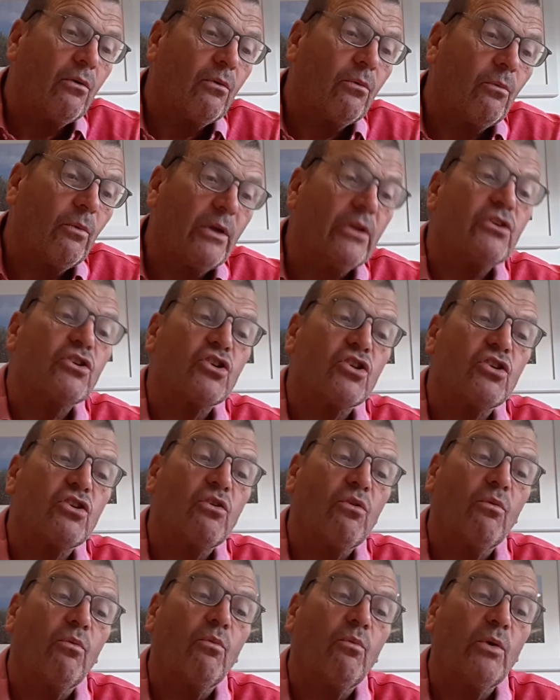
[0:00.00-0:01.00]

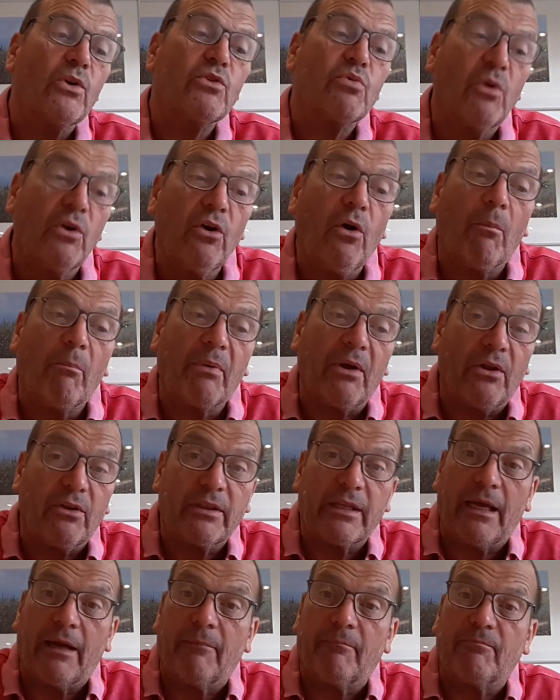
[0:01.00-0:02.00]
which were not burnt
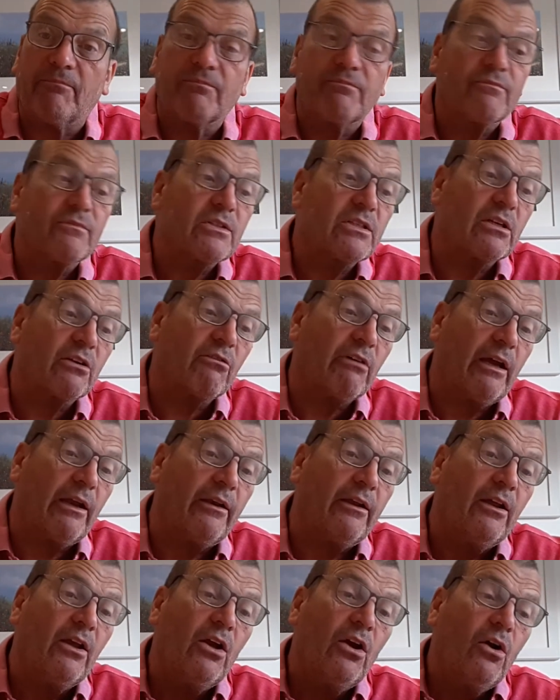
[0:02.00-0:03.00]
down to the
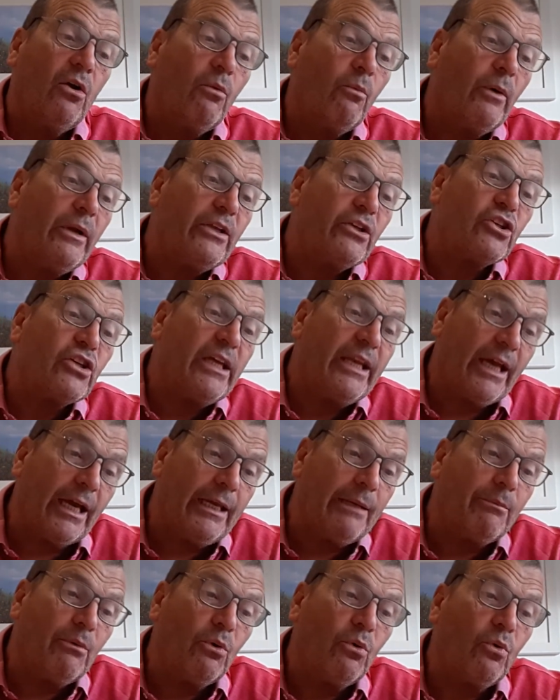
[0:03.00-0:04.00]
ground, which
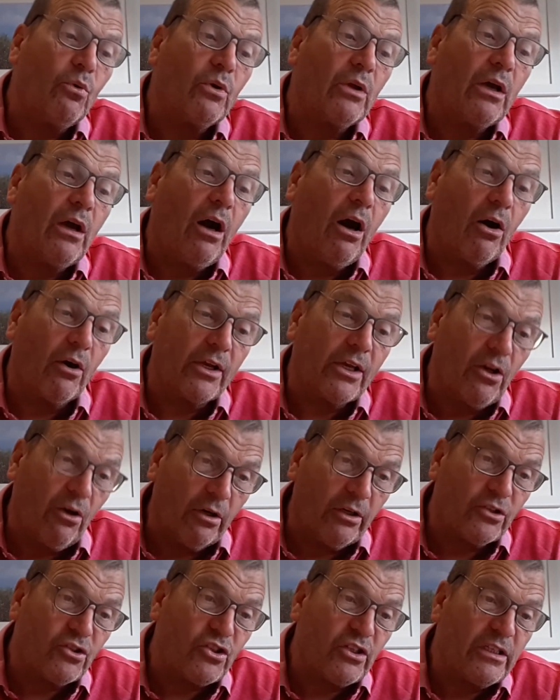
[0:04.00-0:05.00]
enabled
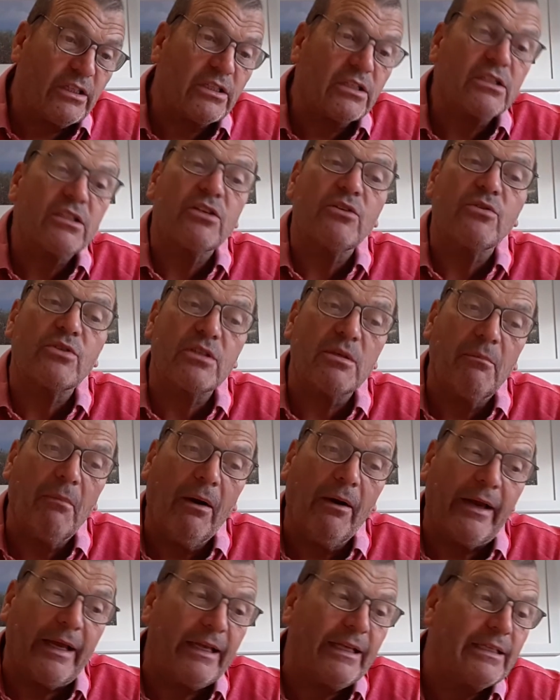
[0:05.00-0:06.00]
archaeologists to
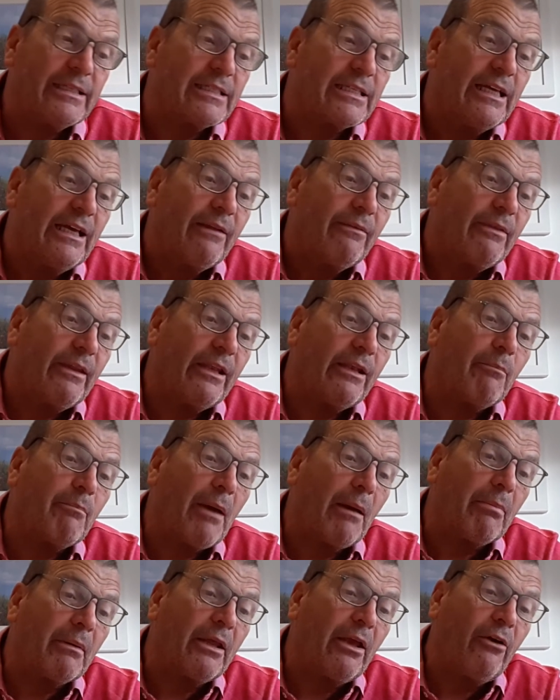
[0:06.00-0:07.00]
surmise that the
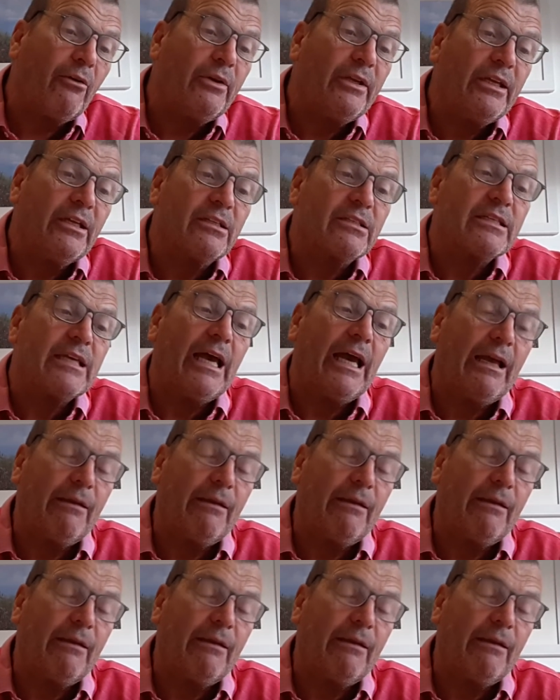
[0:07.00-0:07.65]
Babylonians